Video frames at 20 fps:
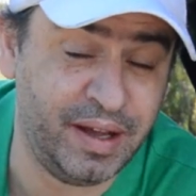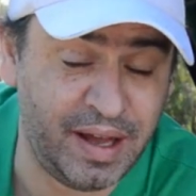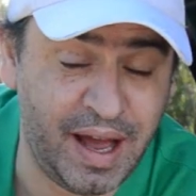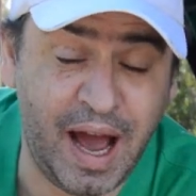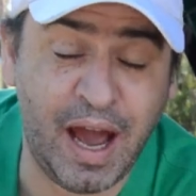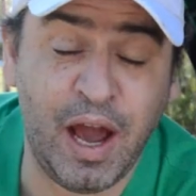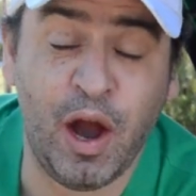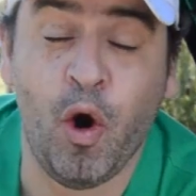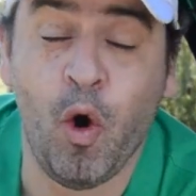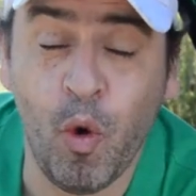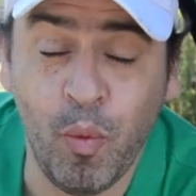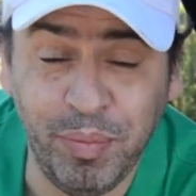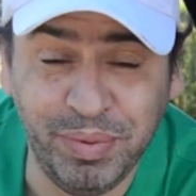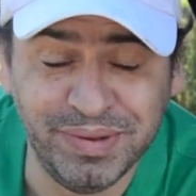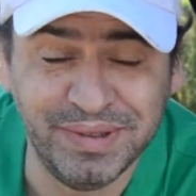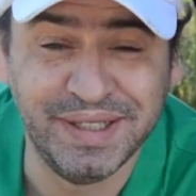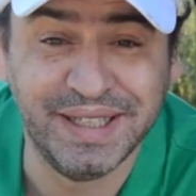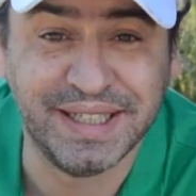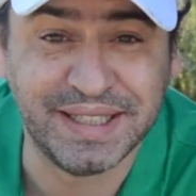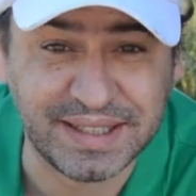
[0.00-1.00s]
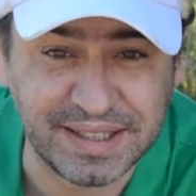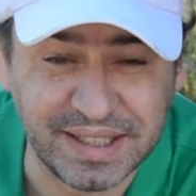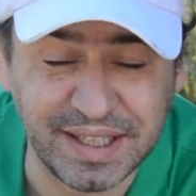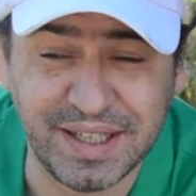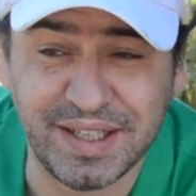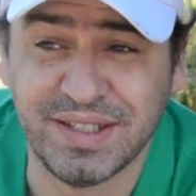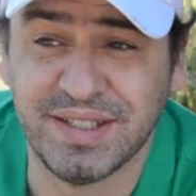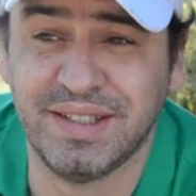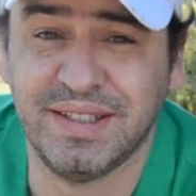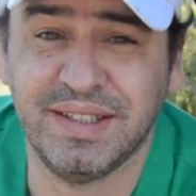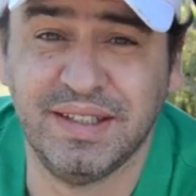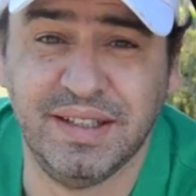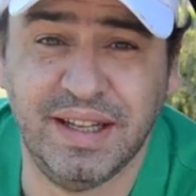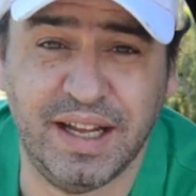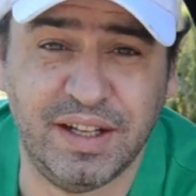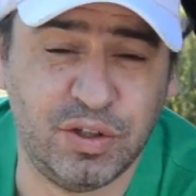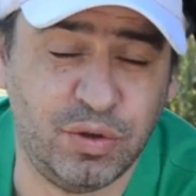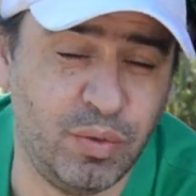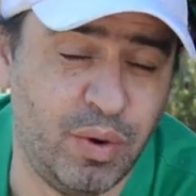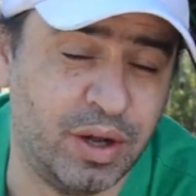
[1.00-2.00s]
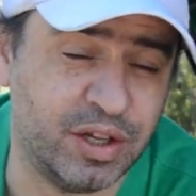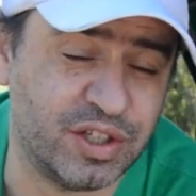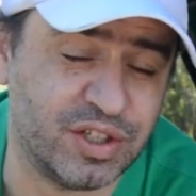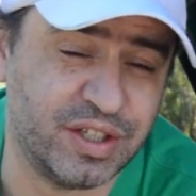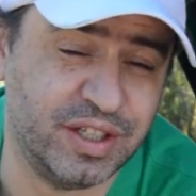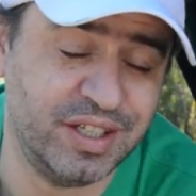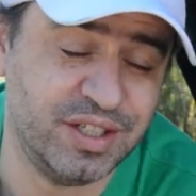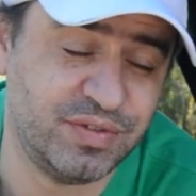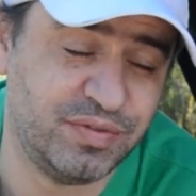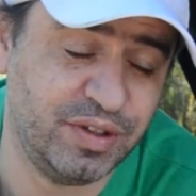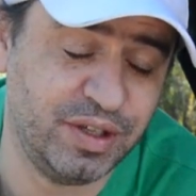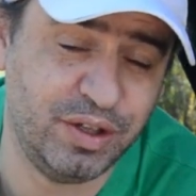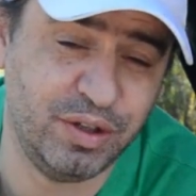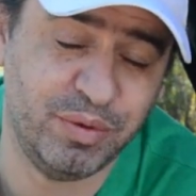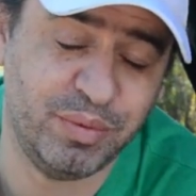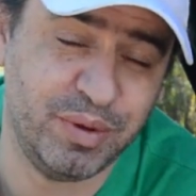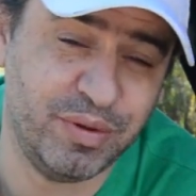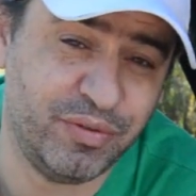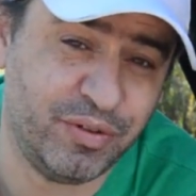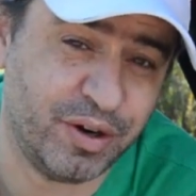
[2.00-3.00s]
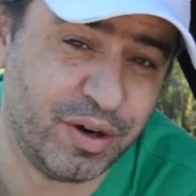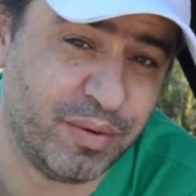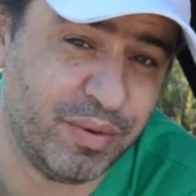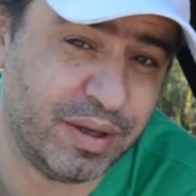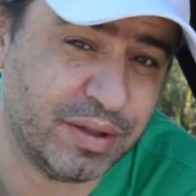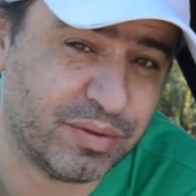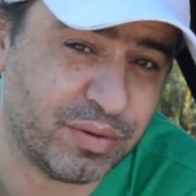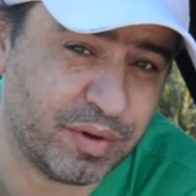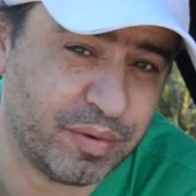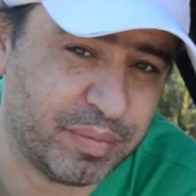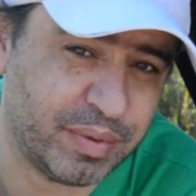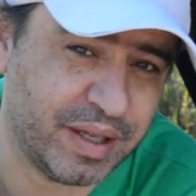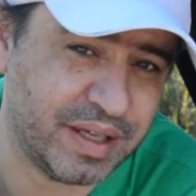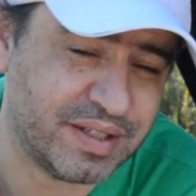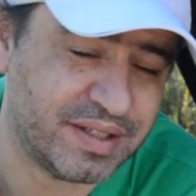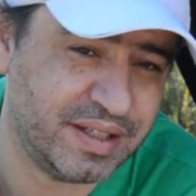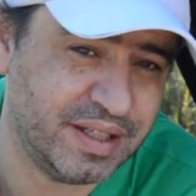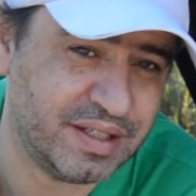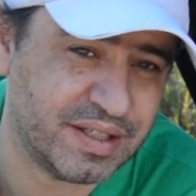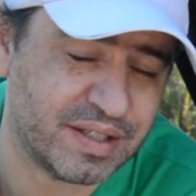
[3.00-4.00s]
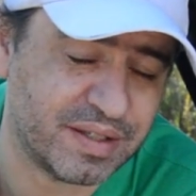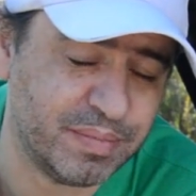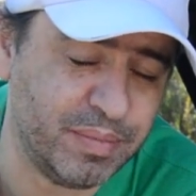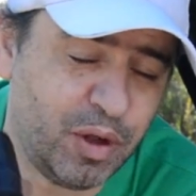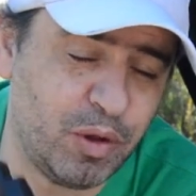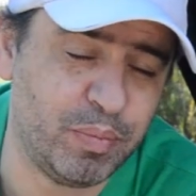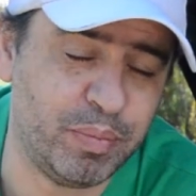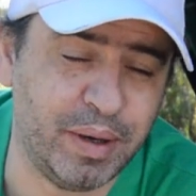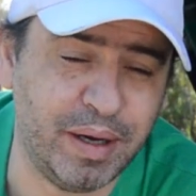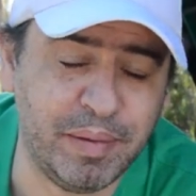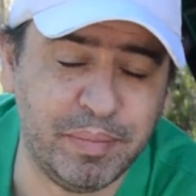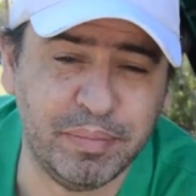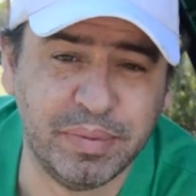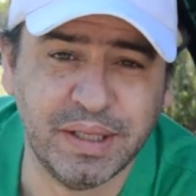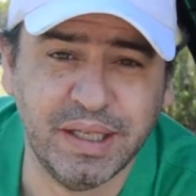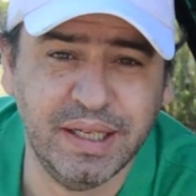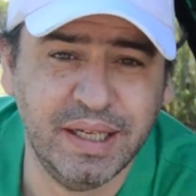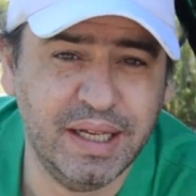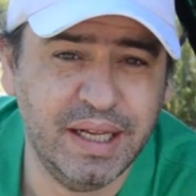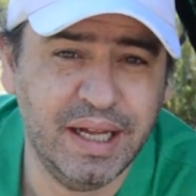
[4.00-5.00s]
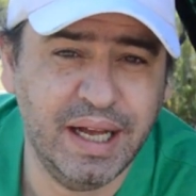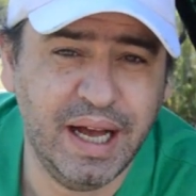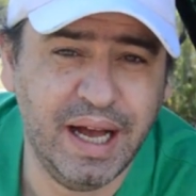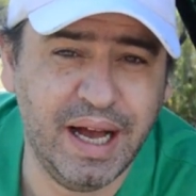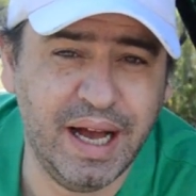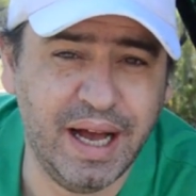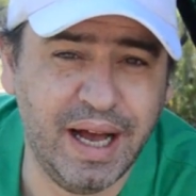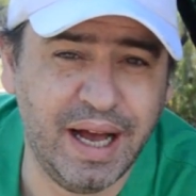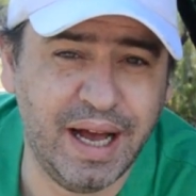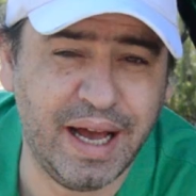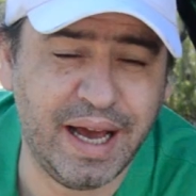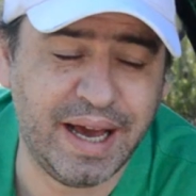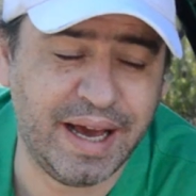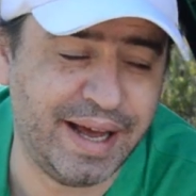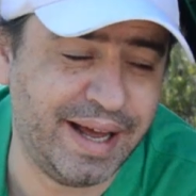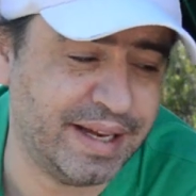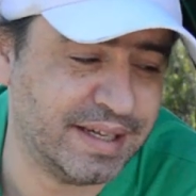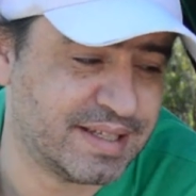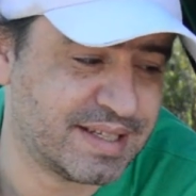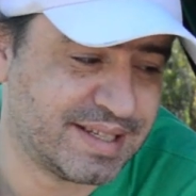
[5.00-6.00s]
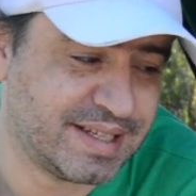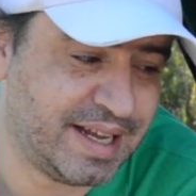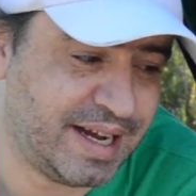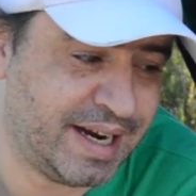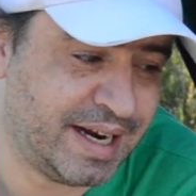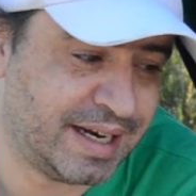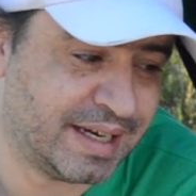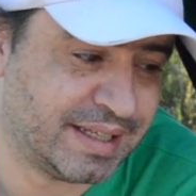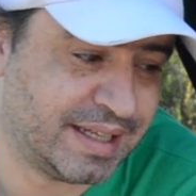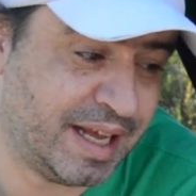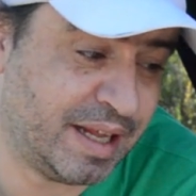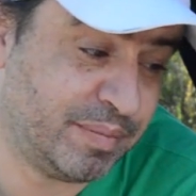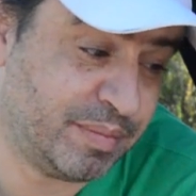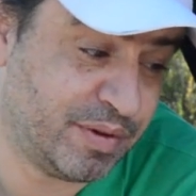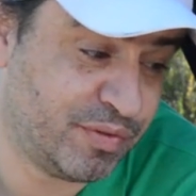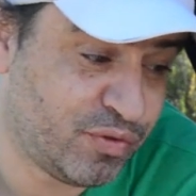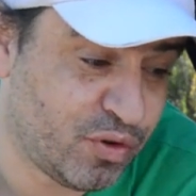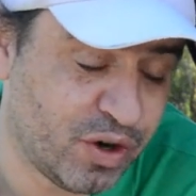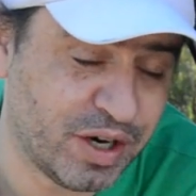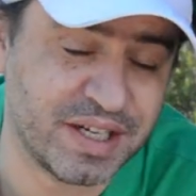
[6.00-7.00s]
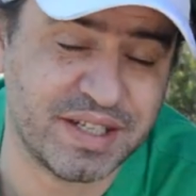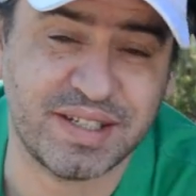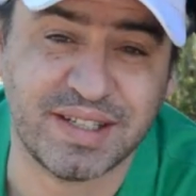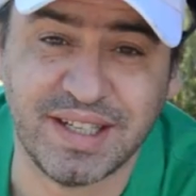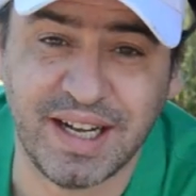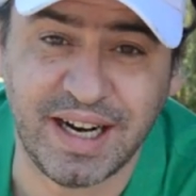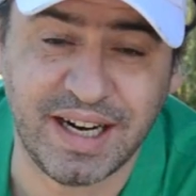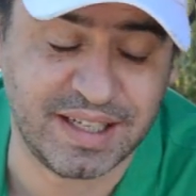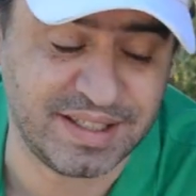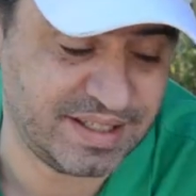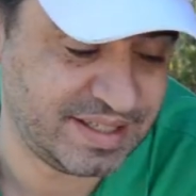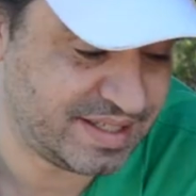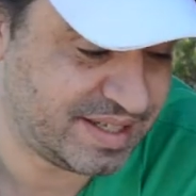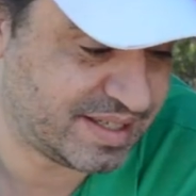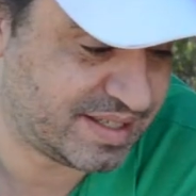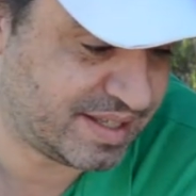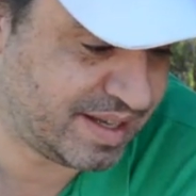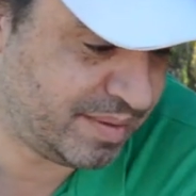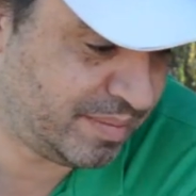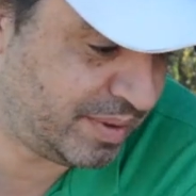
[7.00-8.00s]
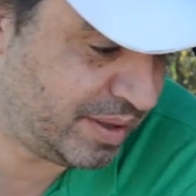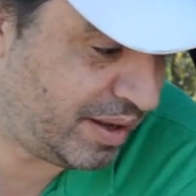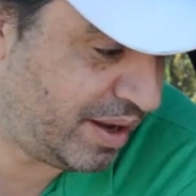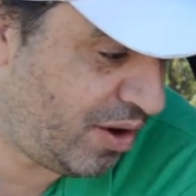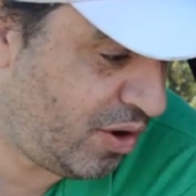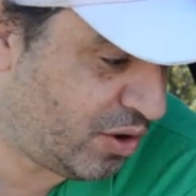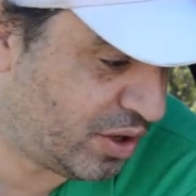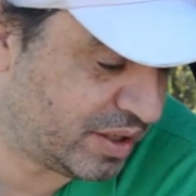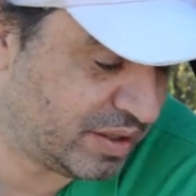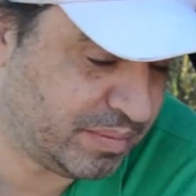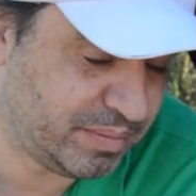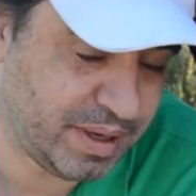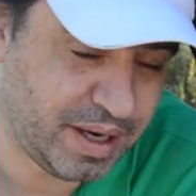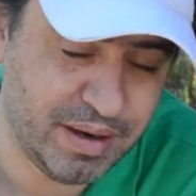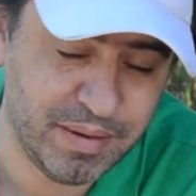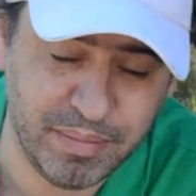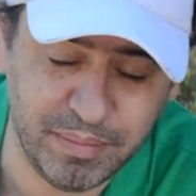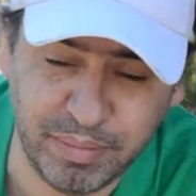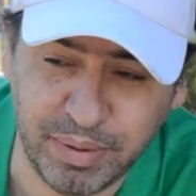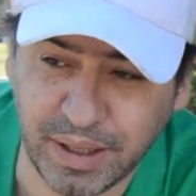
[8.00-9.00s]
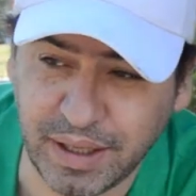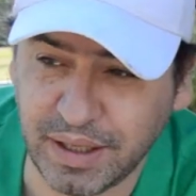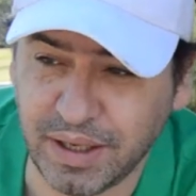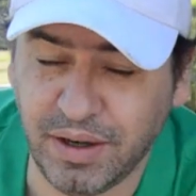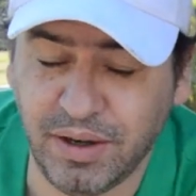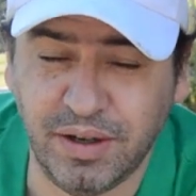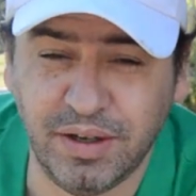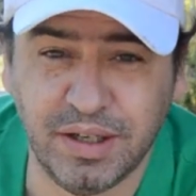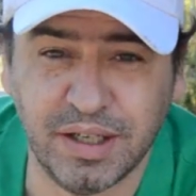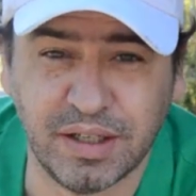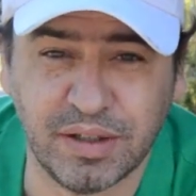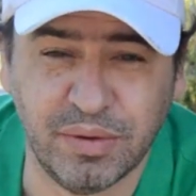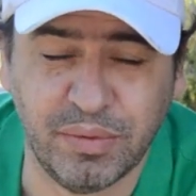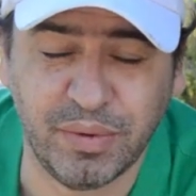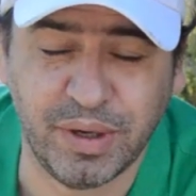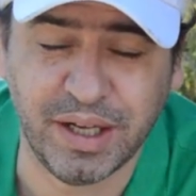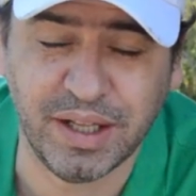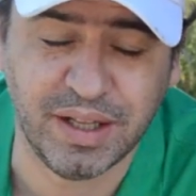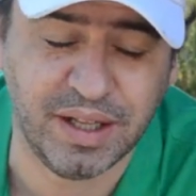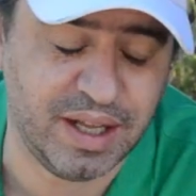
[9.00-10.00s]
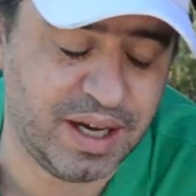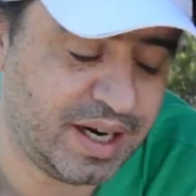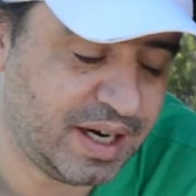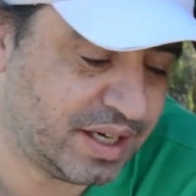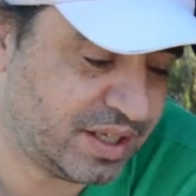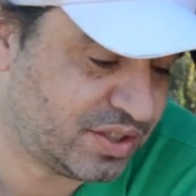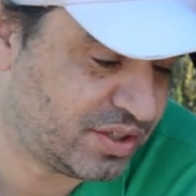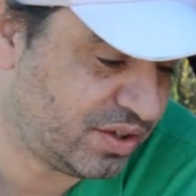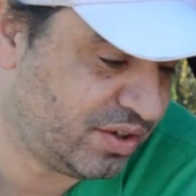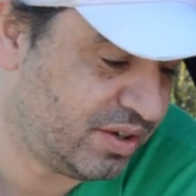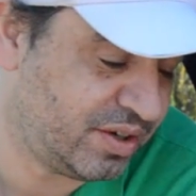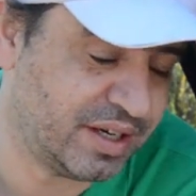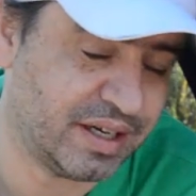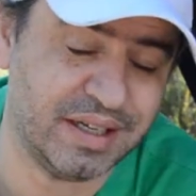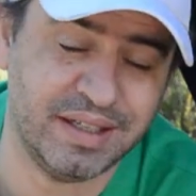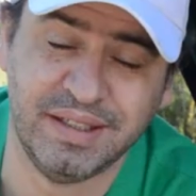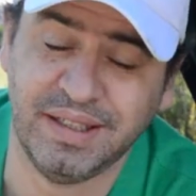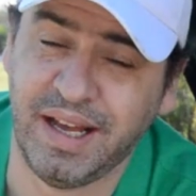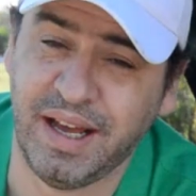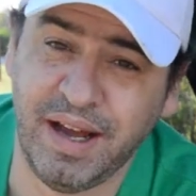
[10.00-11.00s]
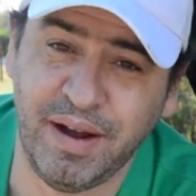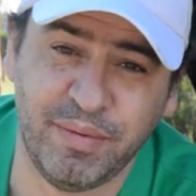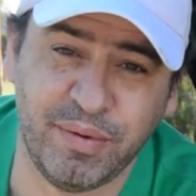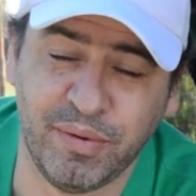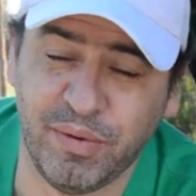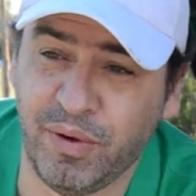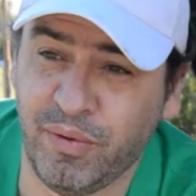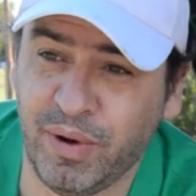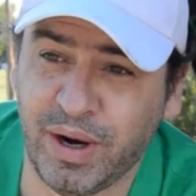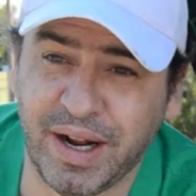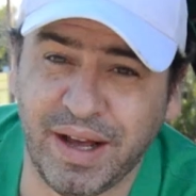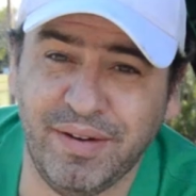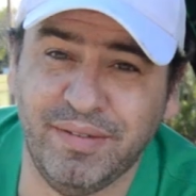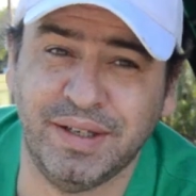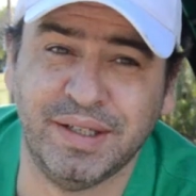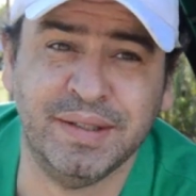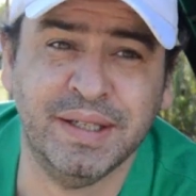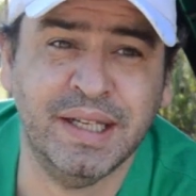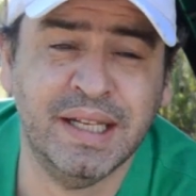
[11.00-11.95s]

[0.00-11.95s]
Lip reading: I hope at least that you watch this video before you want to replace this small pump and before start disassembly or the bumper or the wheel arch or whatever.